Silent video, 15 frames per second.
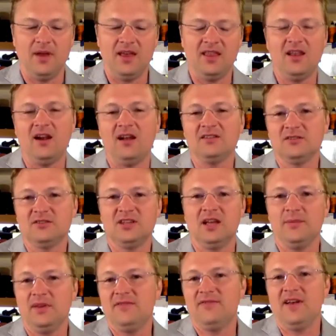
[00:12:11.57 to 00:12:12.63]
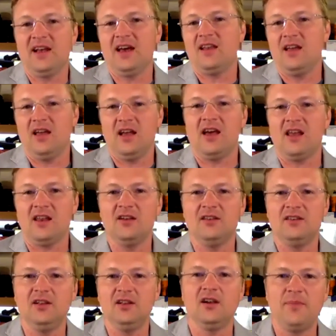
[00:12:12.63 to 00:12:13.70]
and then also tell me if I got I got a good
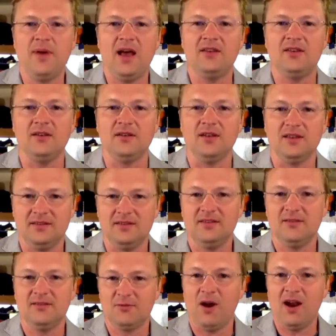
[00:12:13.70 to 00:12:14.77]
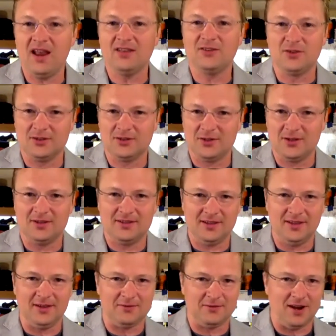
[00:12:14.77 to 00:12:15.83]
deal or a bad deal. And the right answer is good
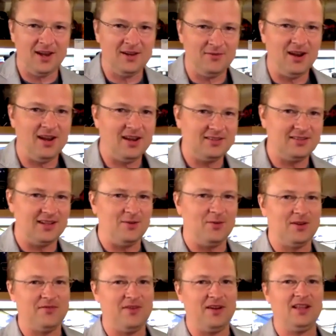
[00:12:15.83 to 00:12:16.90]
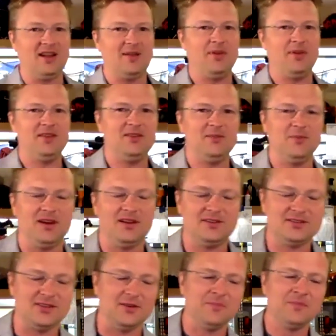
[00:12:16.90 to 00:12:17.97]
deal, right? Right? Because I don't want to find out I paid too much. So